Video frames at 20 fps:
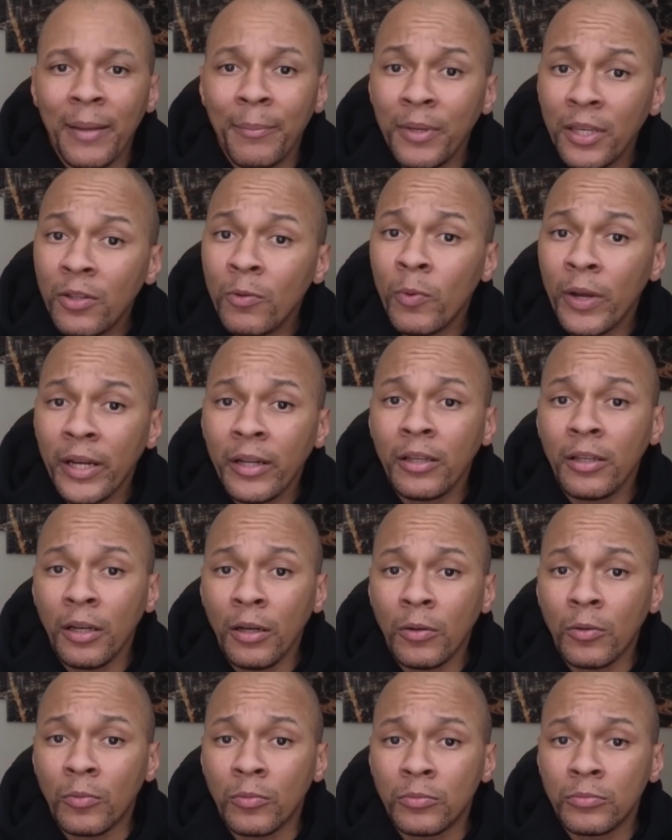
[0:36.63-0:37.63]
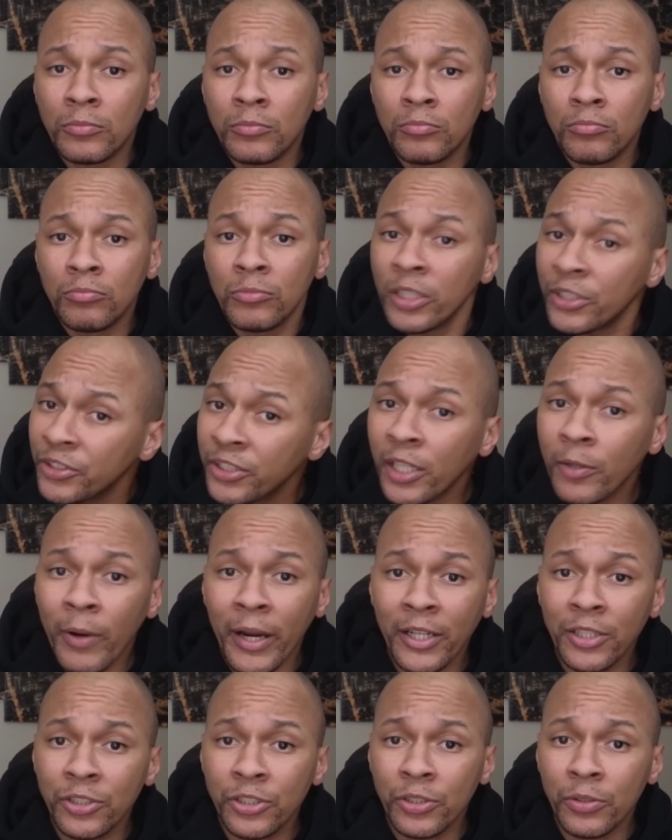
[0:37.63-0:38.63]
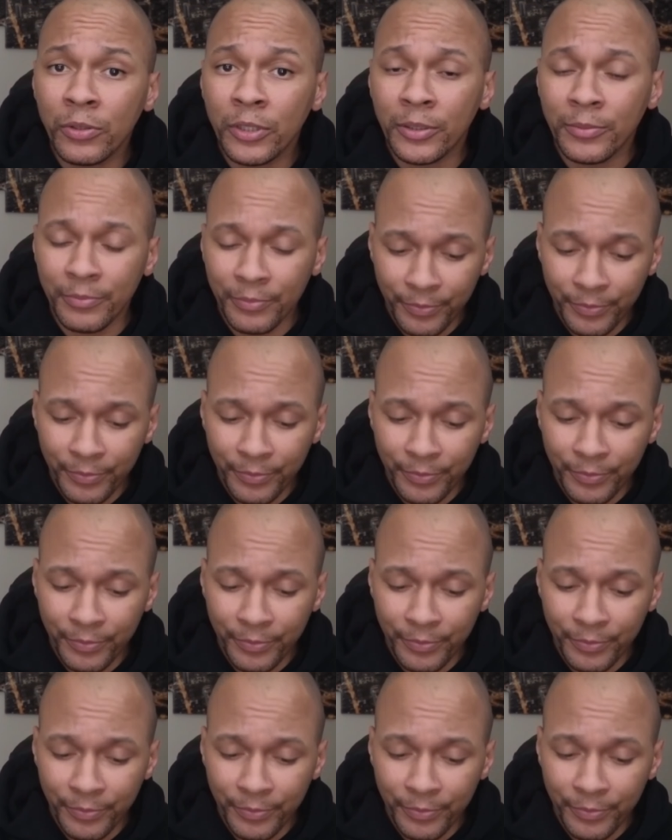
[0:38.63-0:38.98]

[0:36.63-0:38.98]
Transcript: be the way to go. Let's get right into it.